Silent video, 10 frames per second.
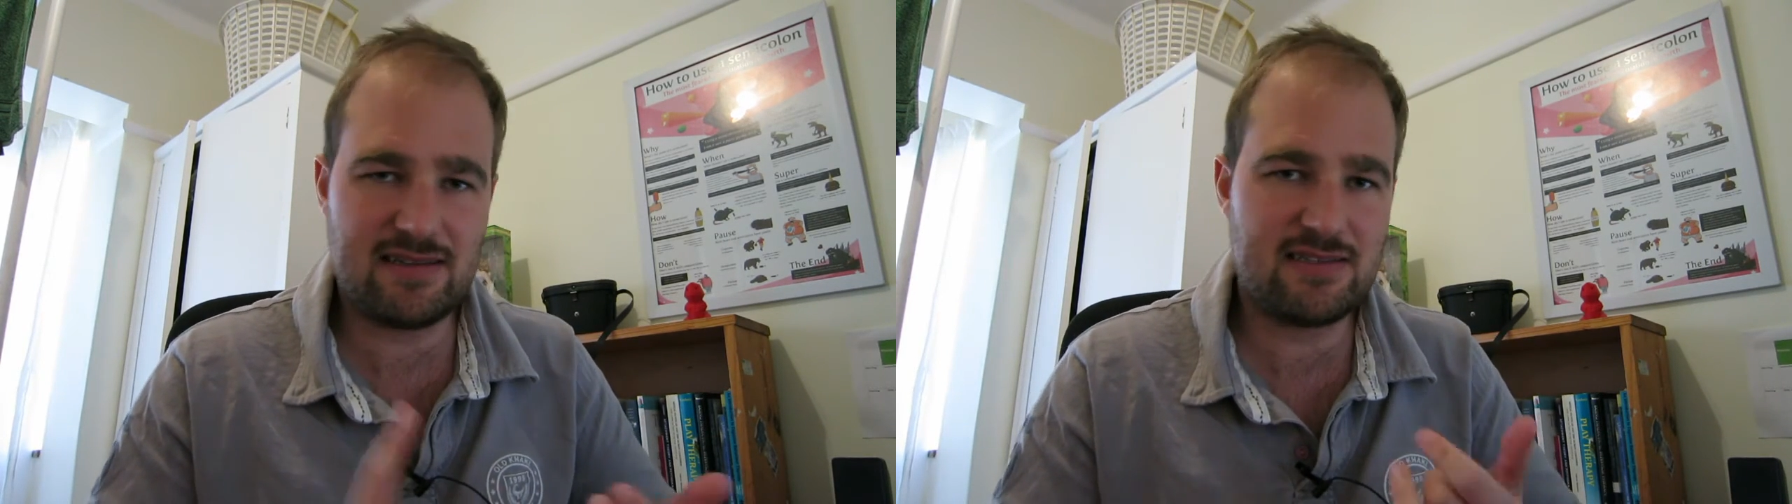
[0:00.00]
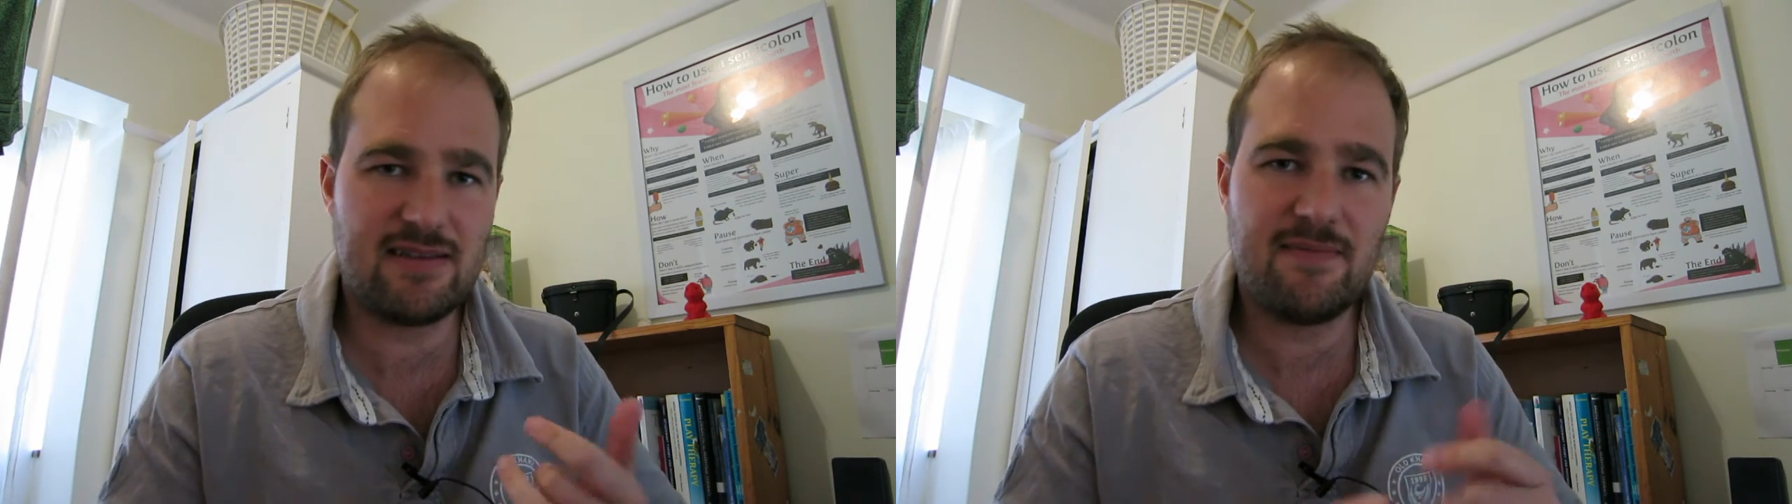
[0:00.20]

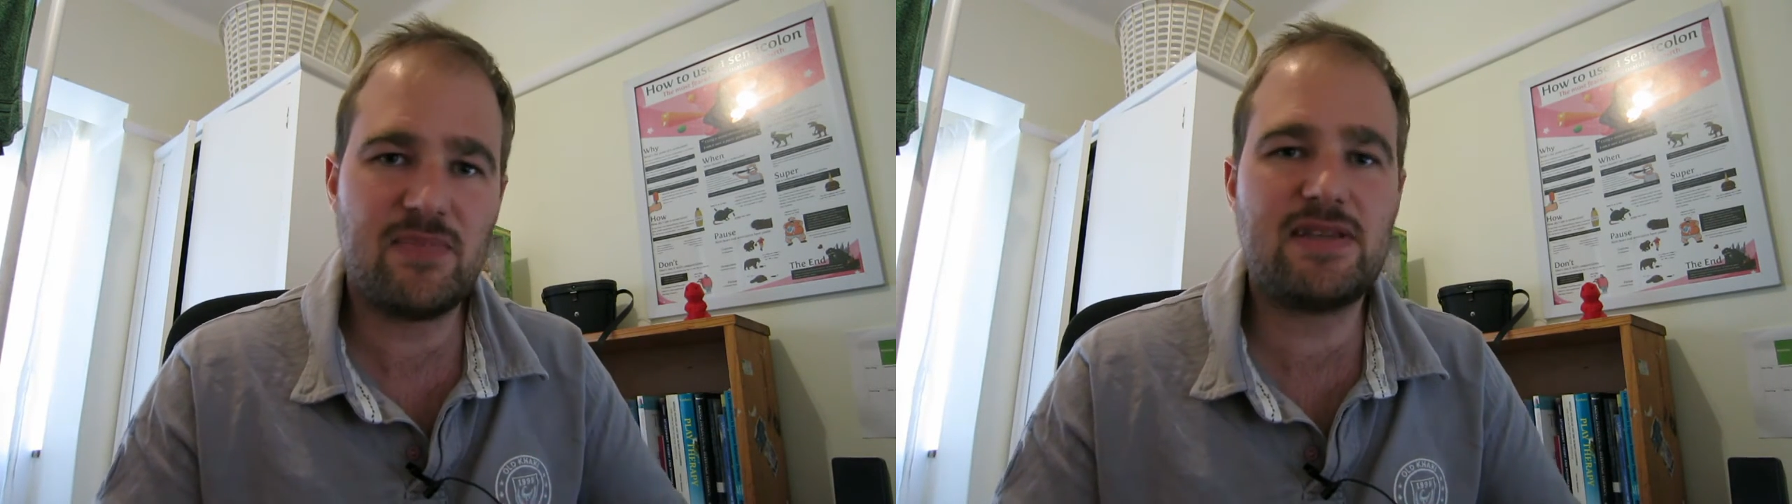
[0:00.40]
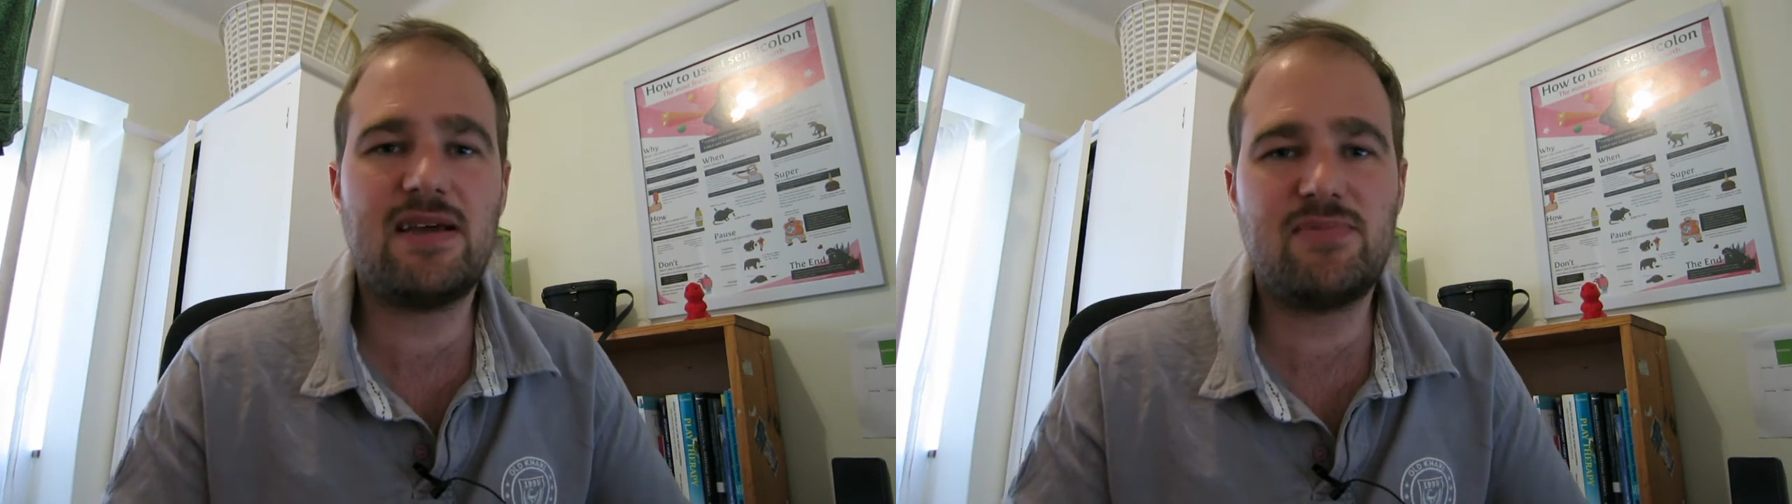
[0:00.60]
It's
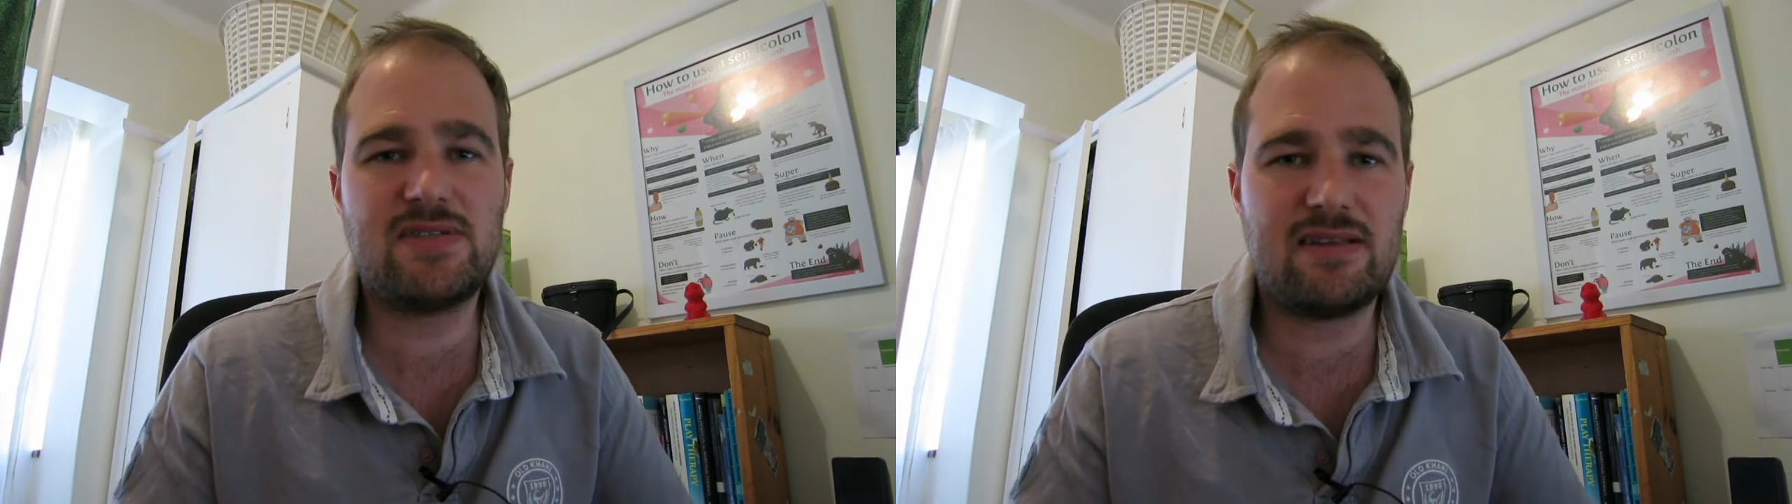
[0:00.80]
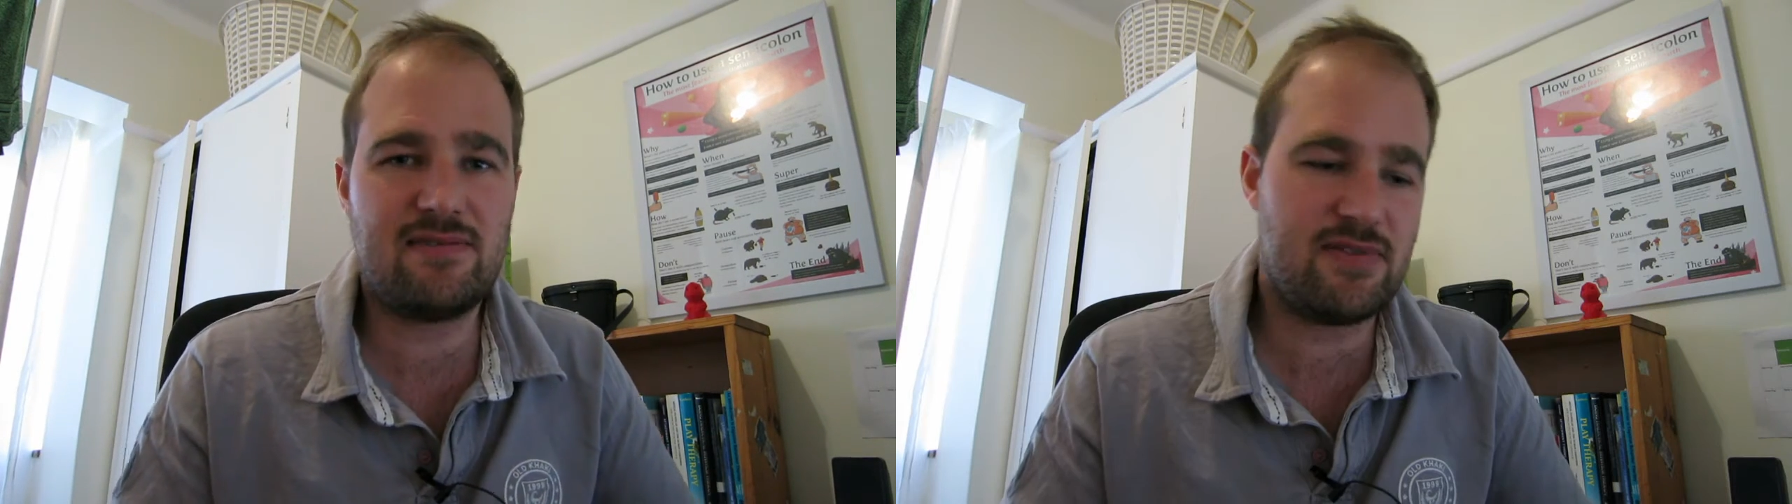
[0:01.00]
the type of
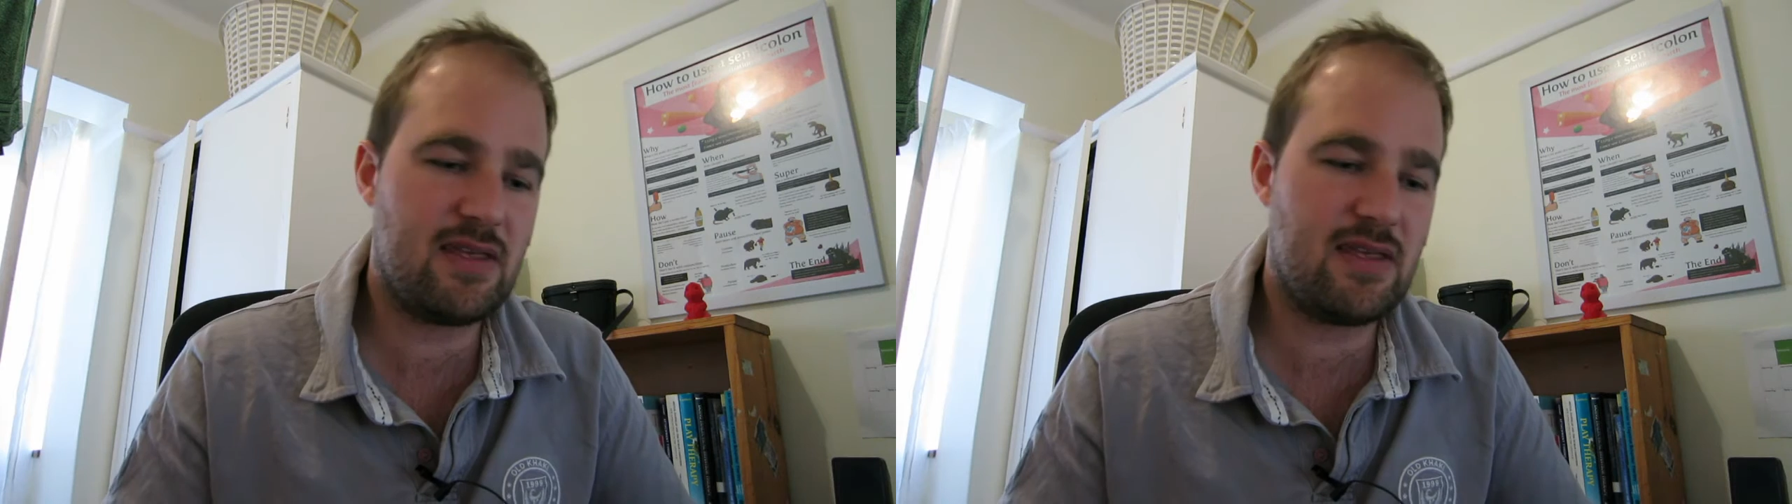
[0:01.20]
stuff